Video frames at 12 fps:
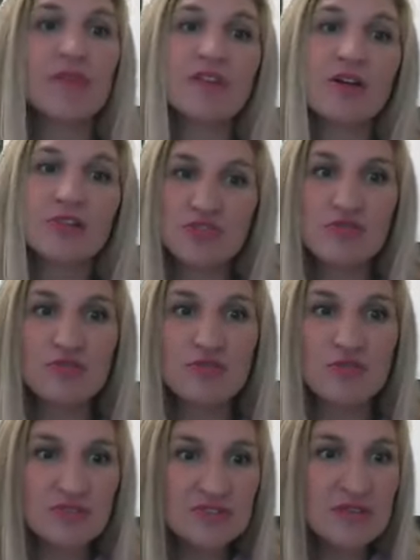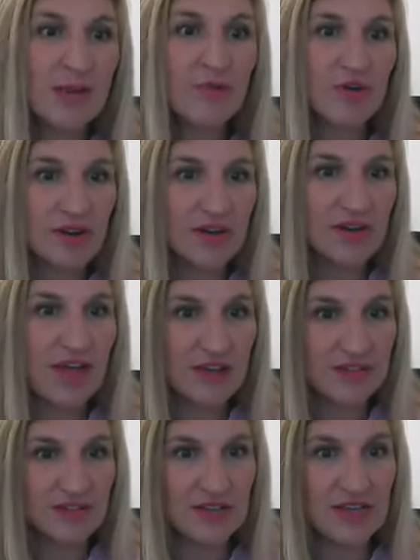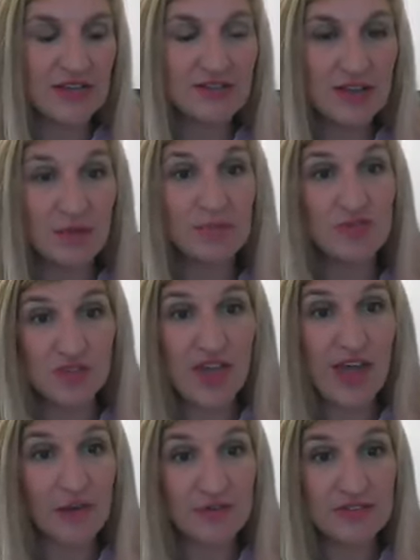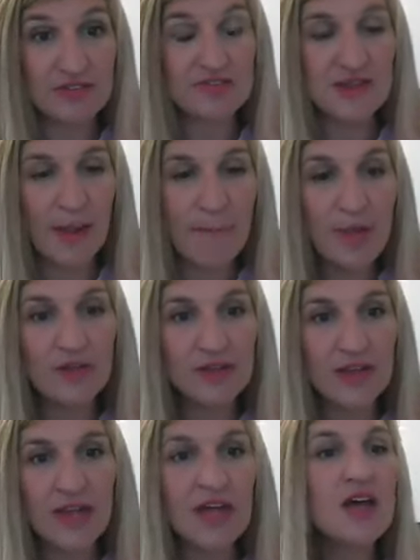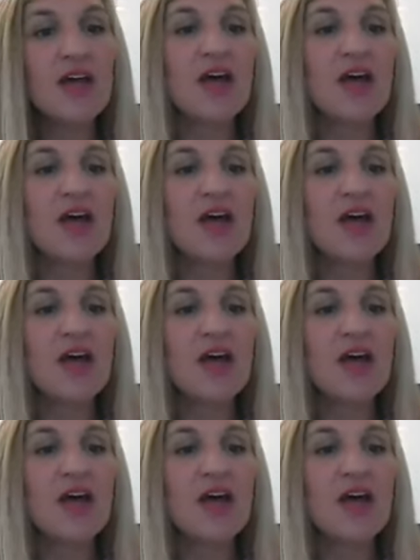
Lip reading: but they're two separate entities, usually housed in the same building.